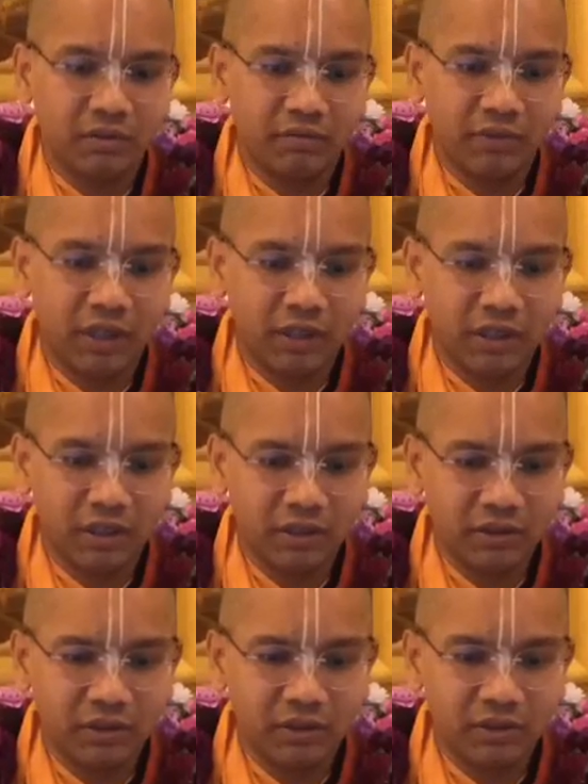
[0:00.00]

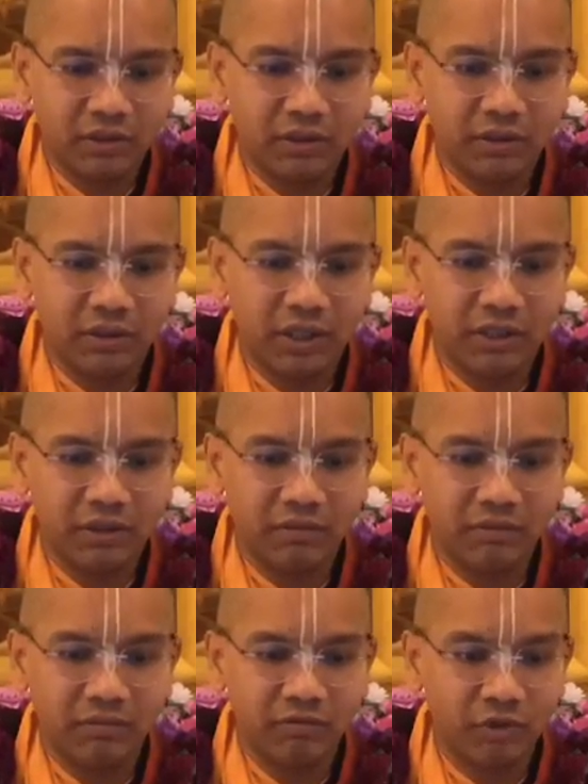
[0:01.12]
Vyakarana, then the
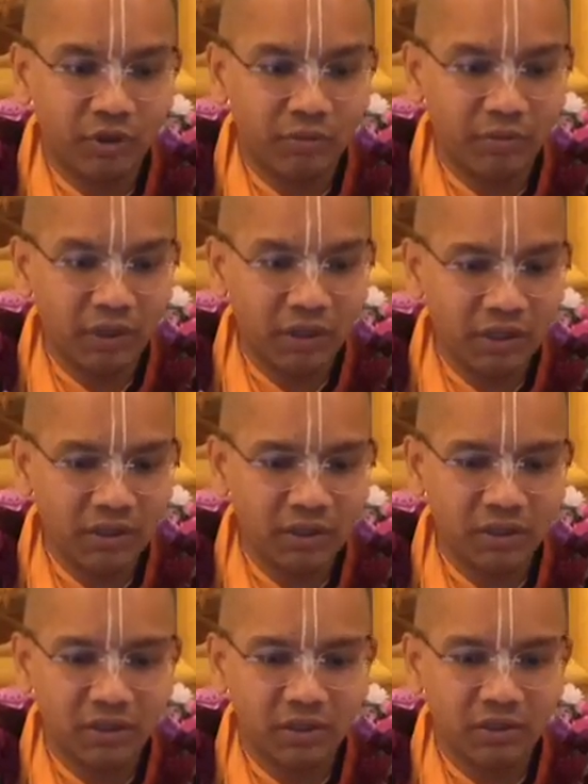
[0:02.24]
word
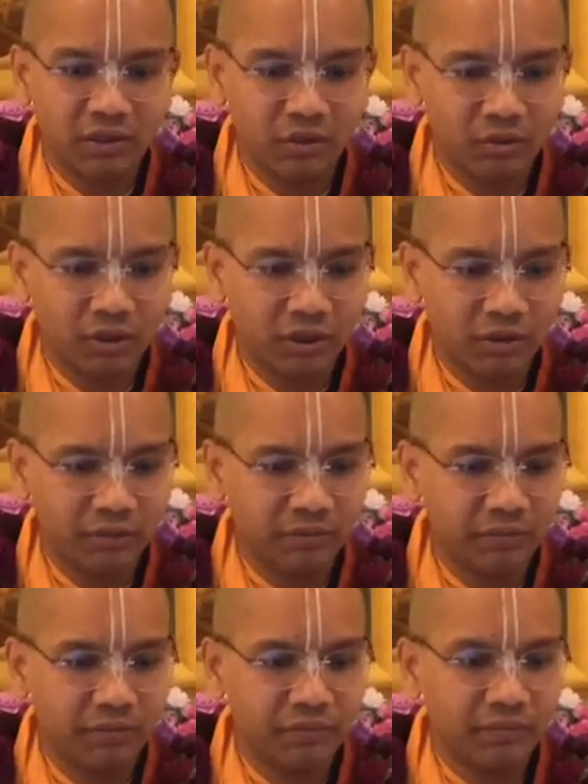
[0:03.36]
meanings, nirukta,
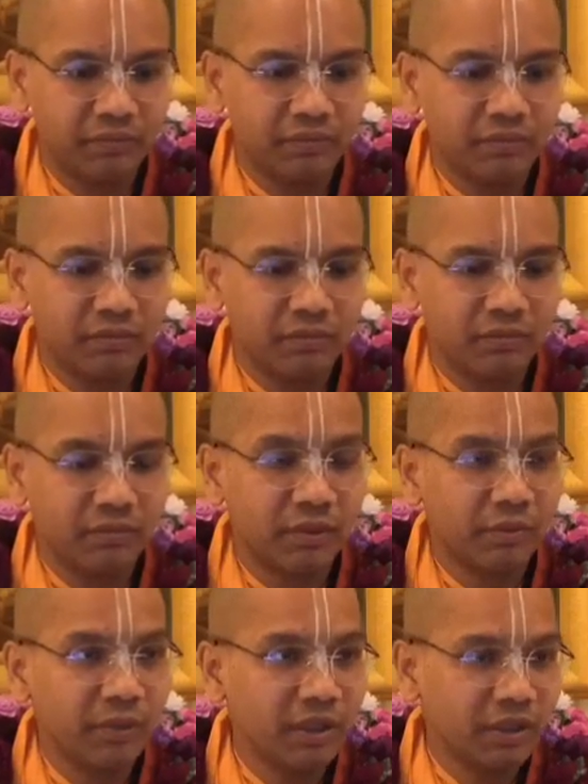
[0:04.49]
the
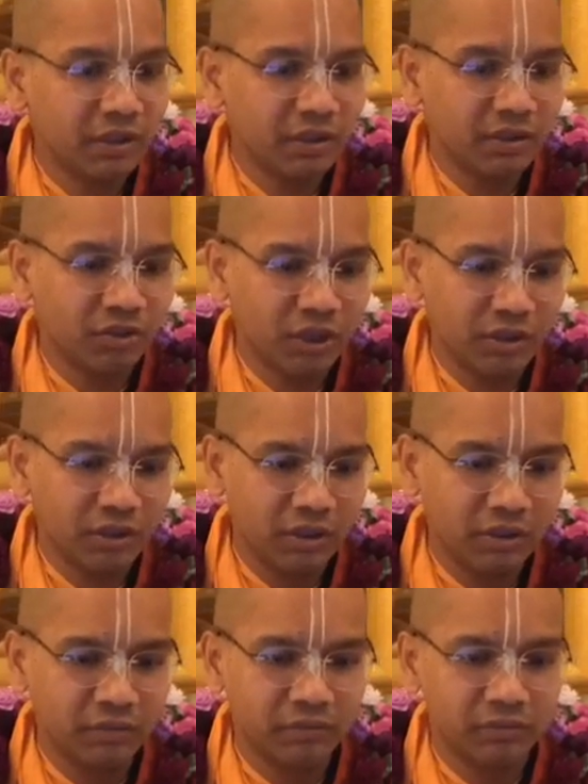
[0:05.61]
meter,
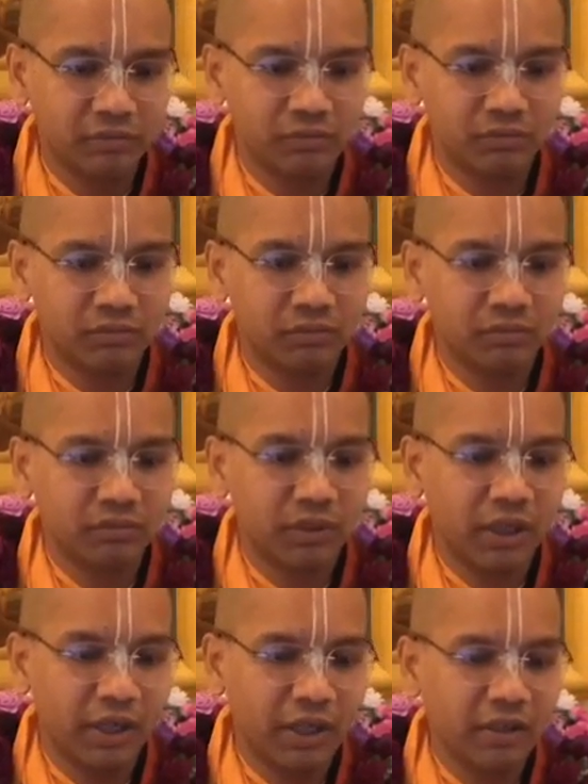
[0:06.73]
chanda,
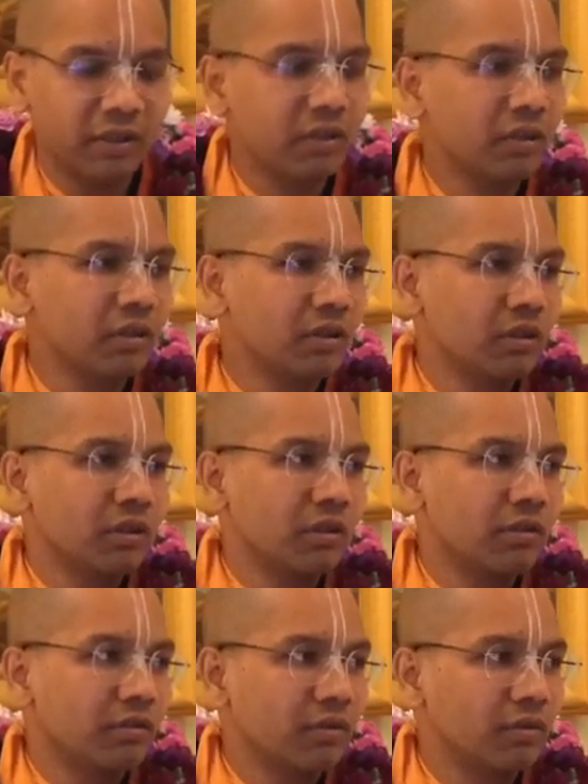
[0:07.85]
and
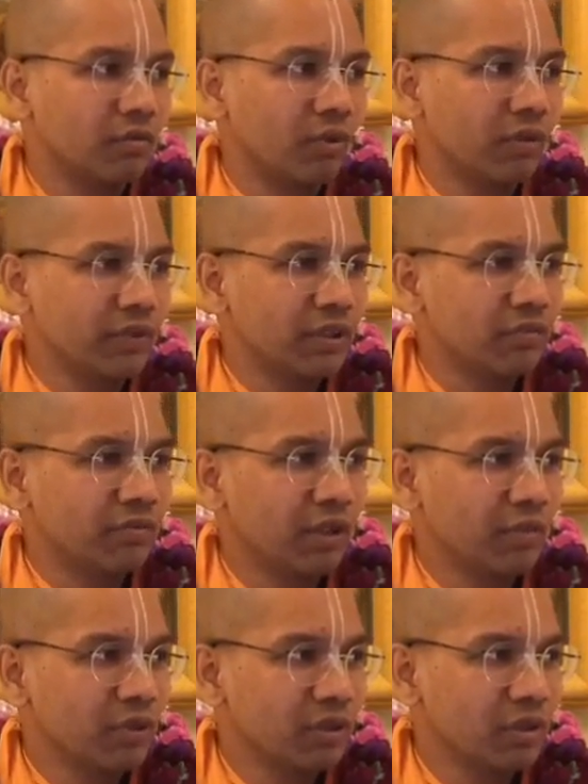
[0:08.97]
one which is
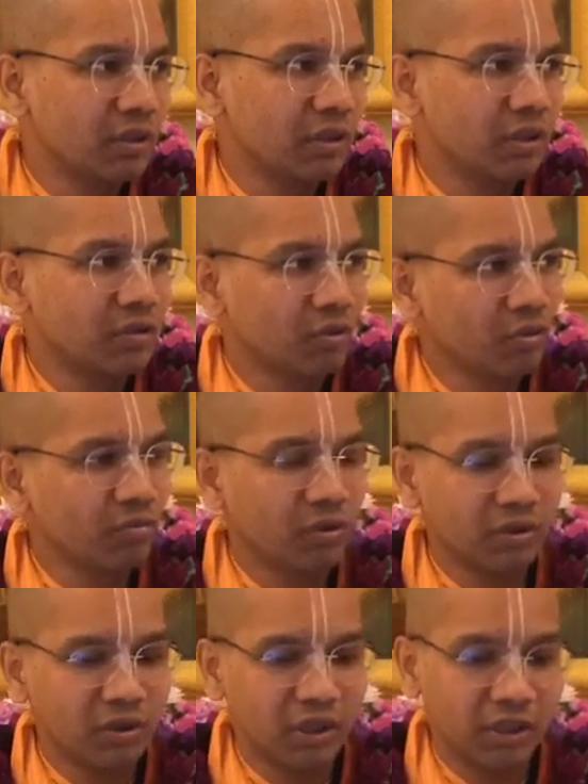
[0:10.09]
famous, he is known for,
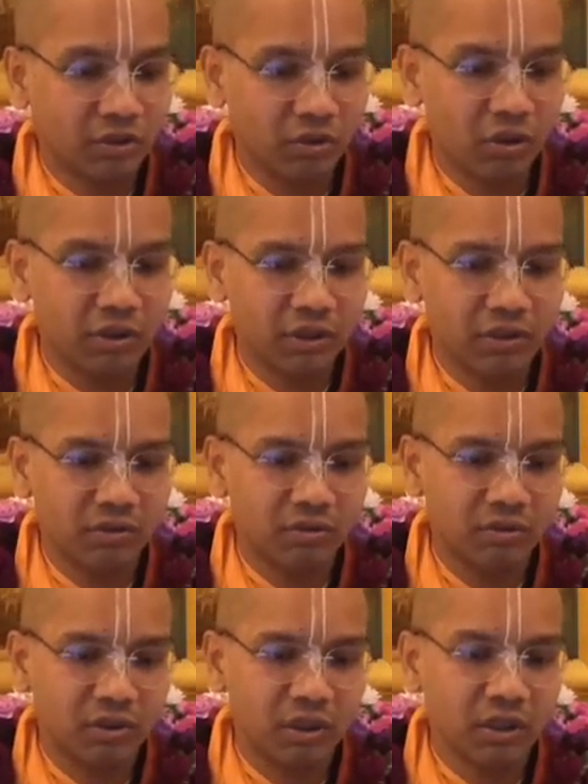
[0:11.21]
the astrology
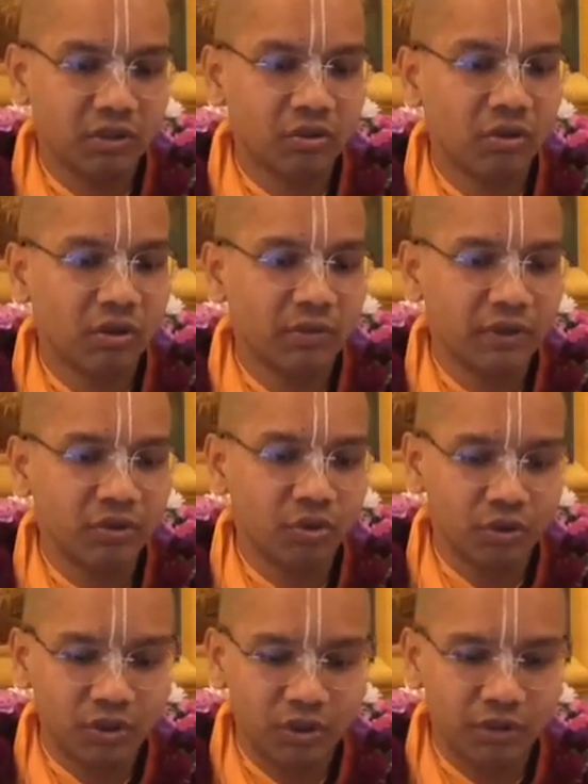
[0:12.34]
and astronomy,
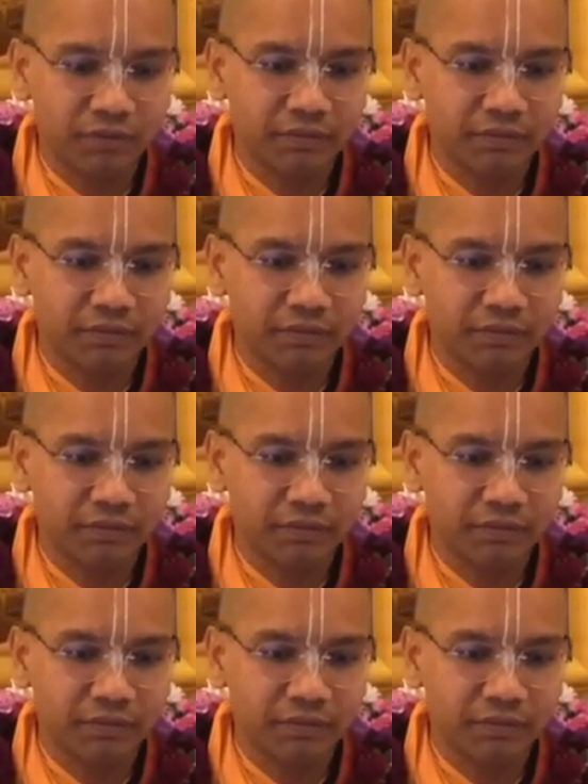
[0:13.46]
Jyotisha.